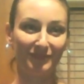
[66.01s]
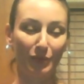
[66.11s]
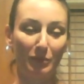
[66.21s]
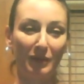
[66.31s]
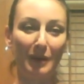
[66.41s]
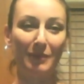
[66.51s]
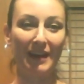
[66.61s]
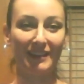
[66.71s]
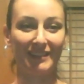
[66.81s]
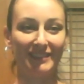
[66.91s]
We'll be right
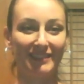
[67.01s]
back.